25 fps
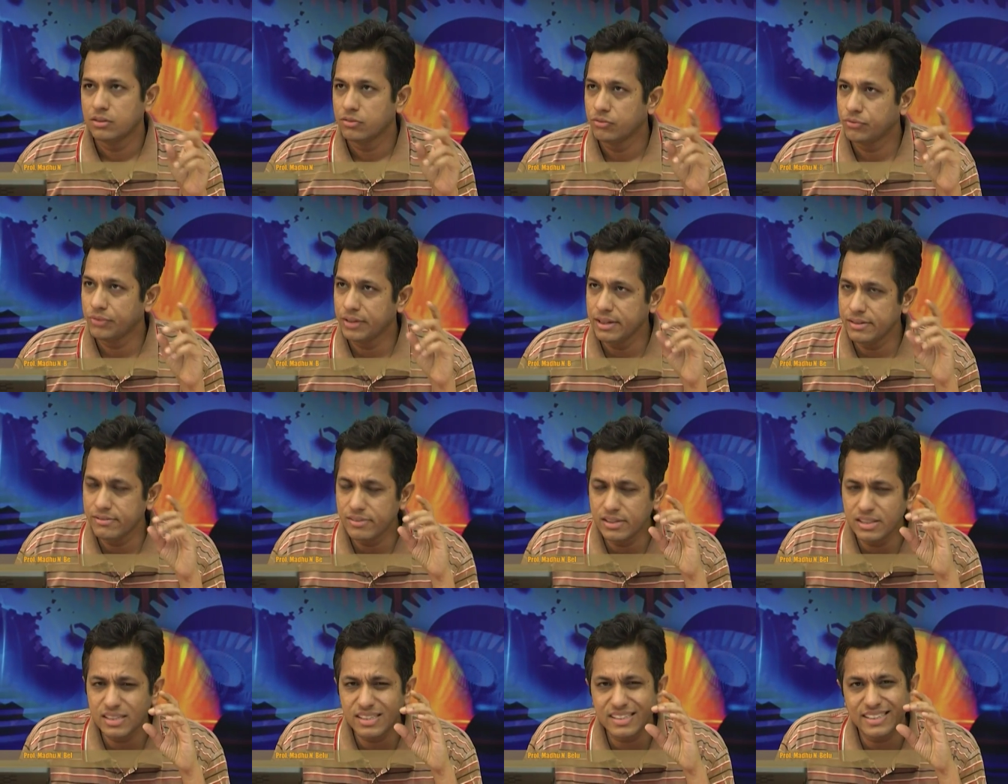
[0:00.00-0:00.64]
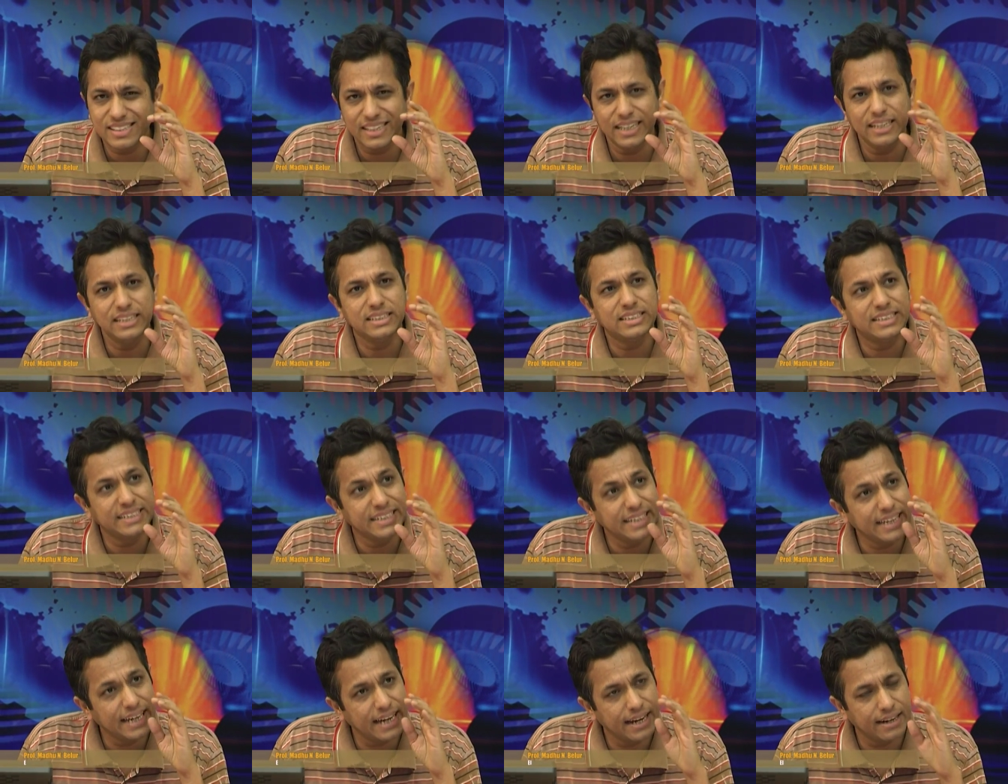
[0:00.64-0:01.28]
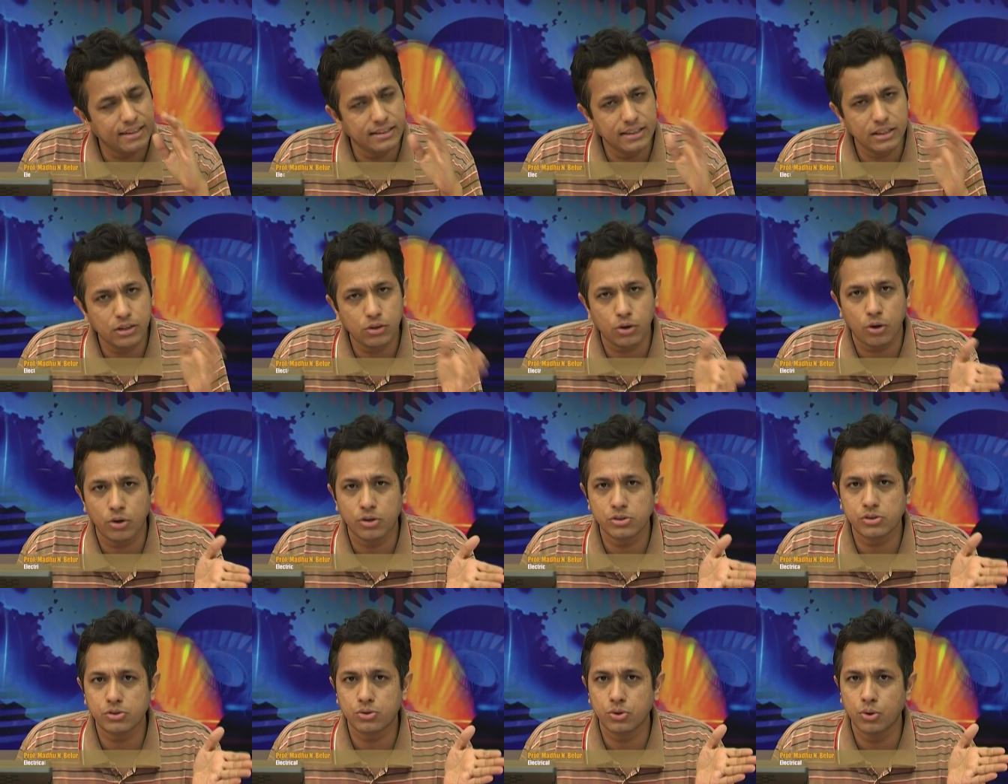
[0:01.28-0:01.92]
we will see gedit
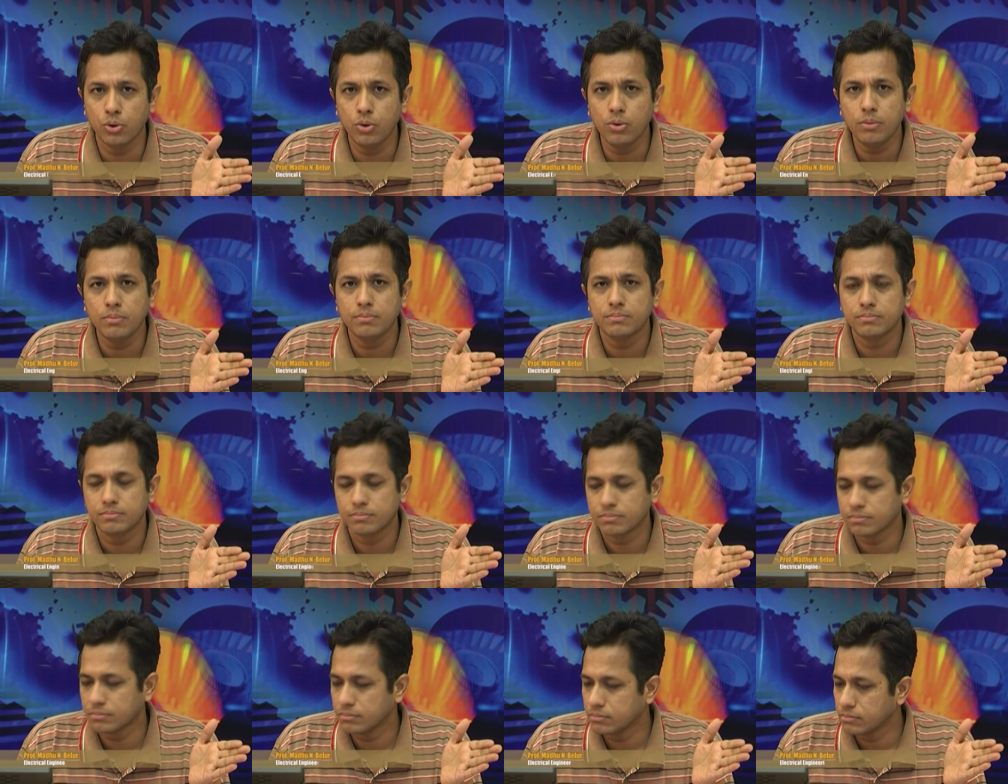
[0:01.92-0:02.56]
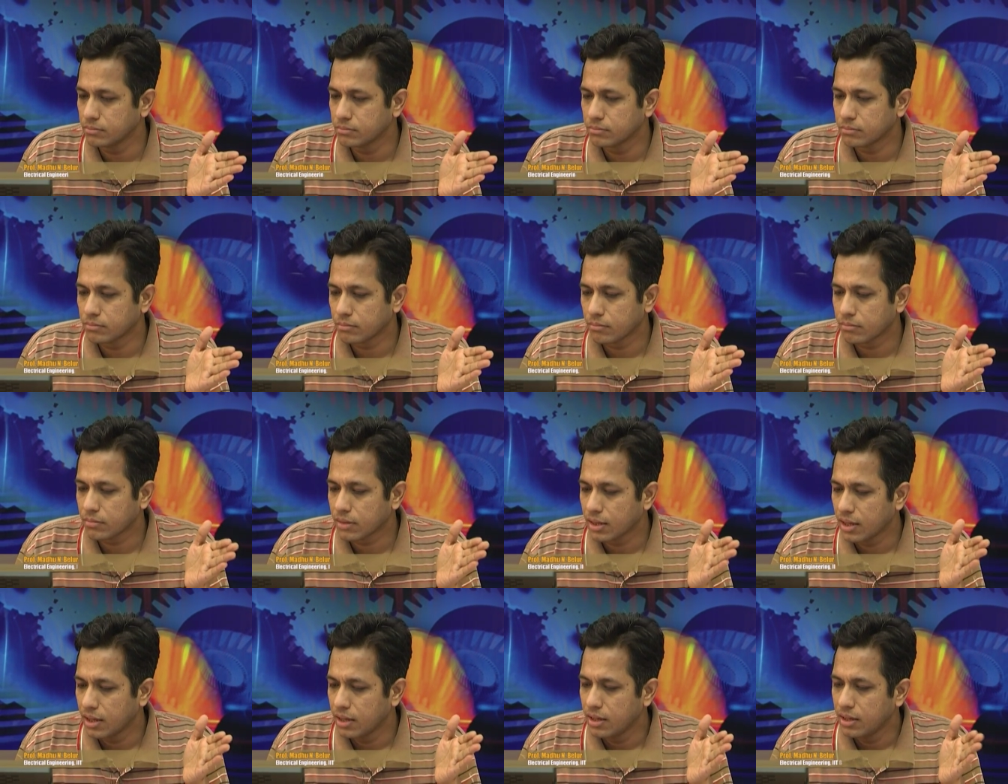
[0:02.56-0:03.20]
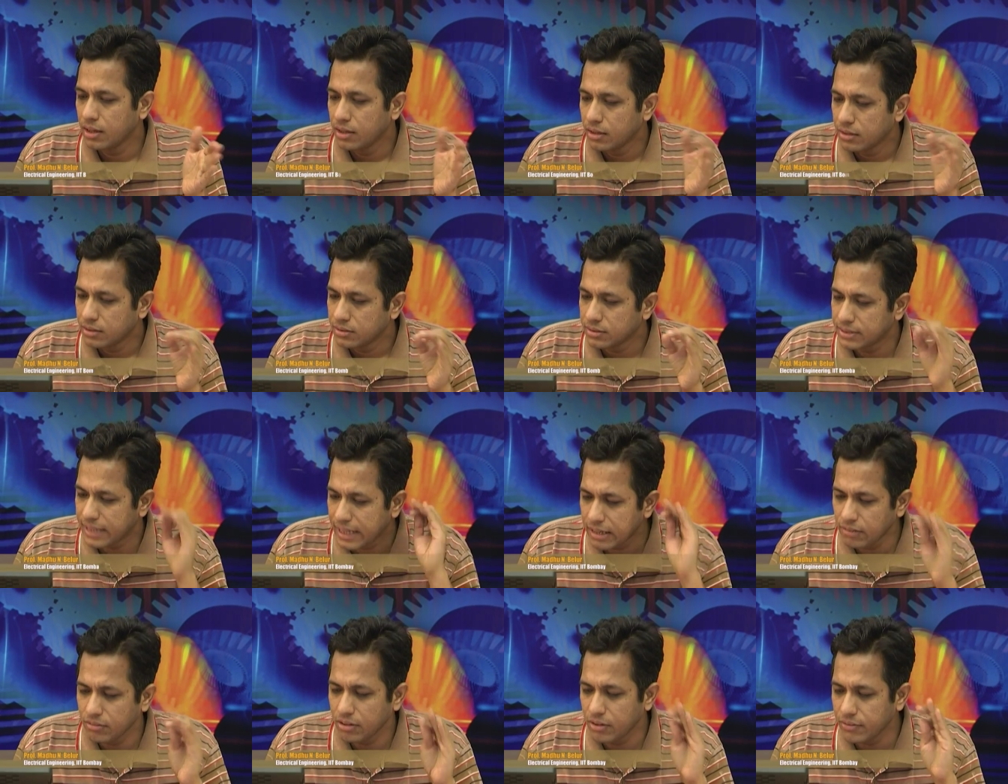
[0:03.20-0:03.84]
also,
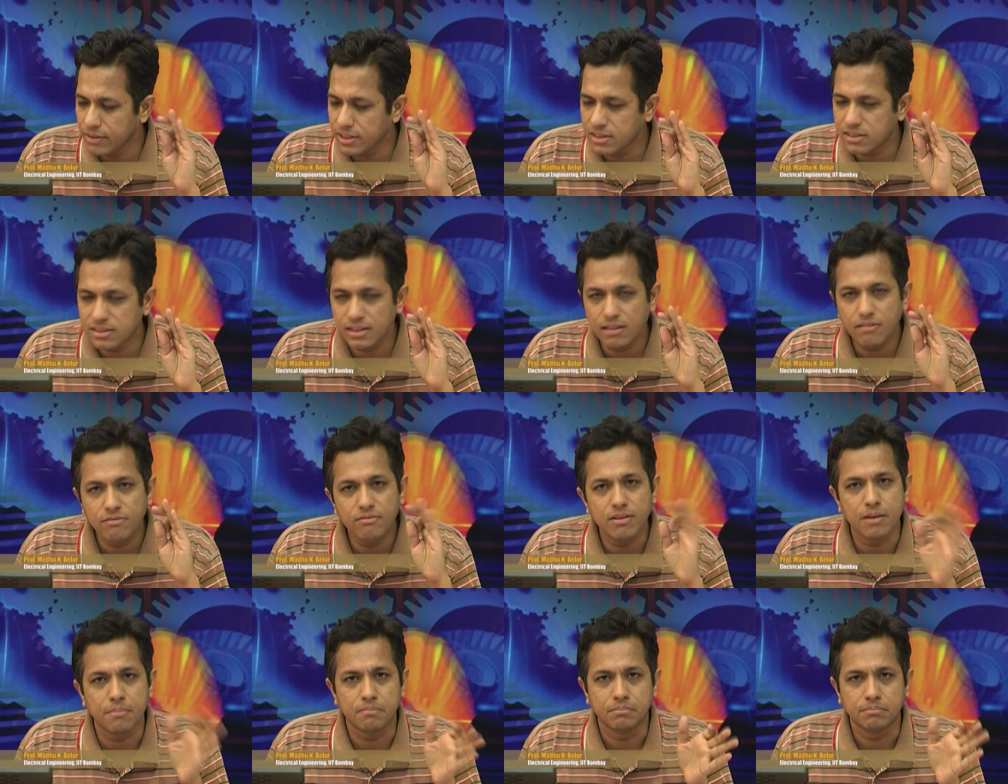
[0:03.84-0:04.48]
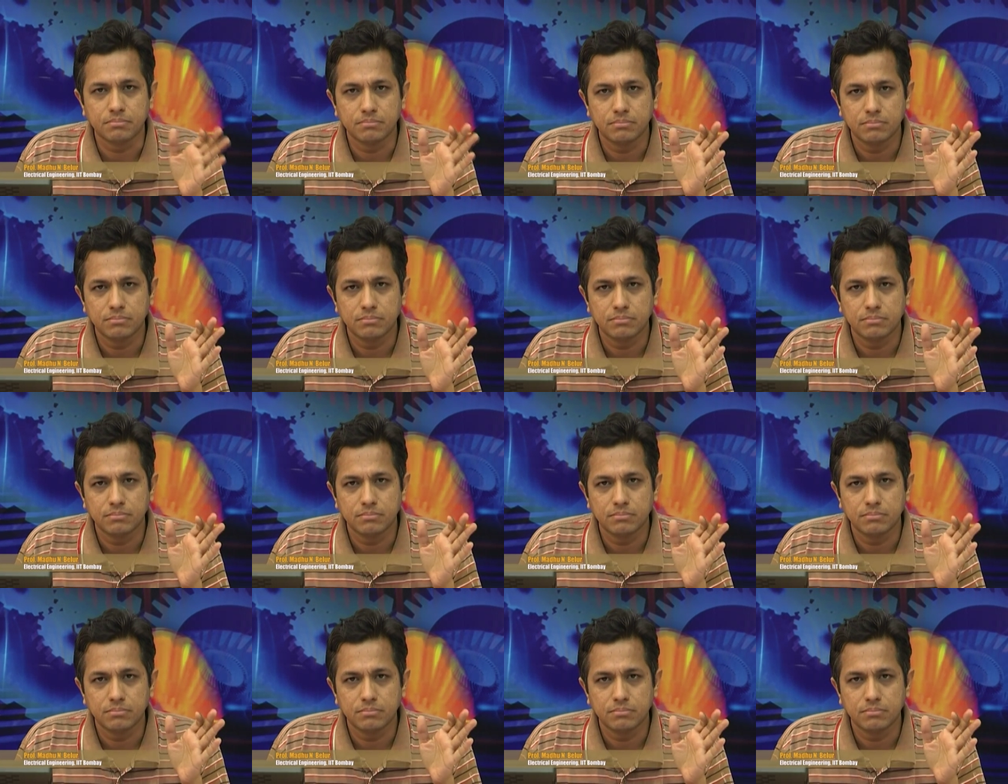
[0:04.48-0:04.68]
then we will see Vim.